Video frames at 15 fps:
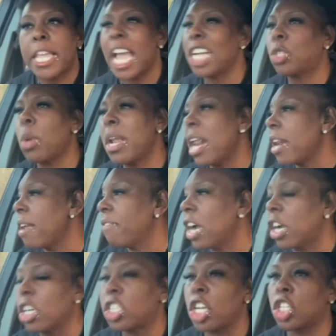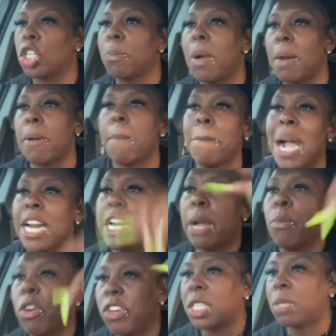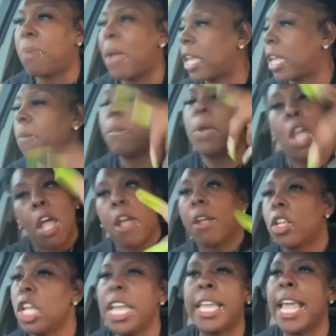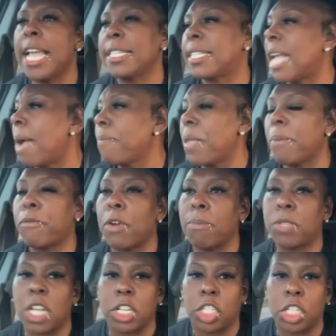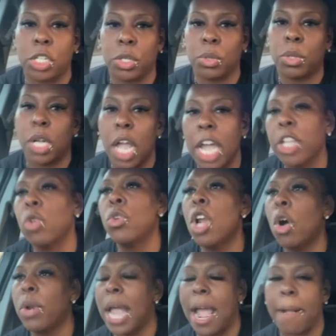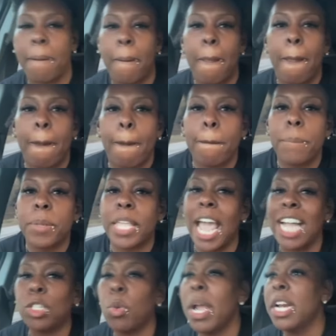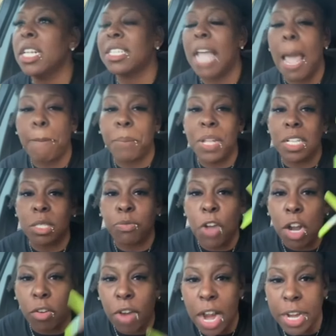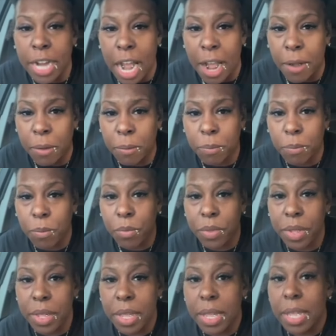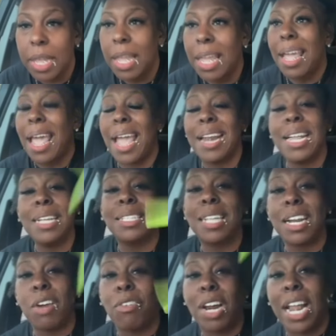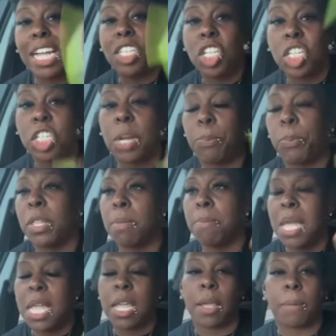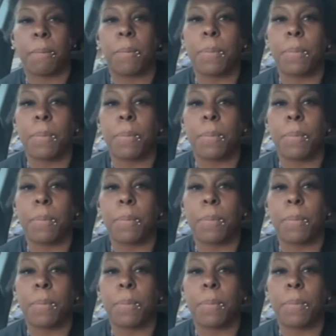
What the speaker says: Cashway don't never going to touch you, but the man that will respect him, he can't stop them from touching you. And you know that. Cashway is happy as fuck right now. And he's in a relationship with me.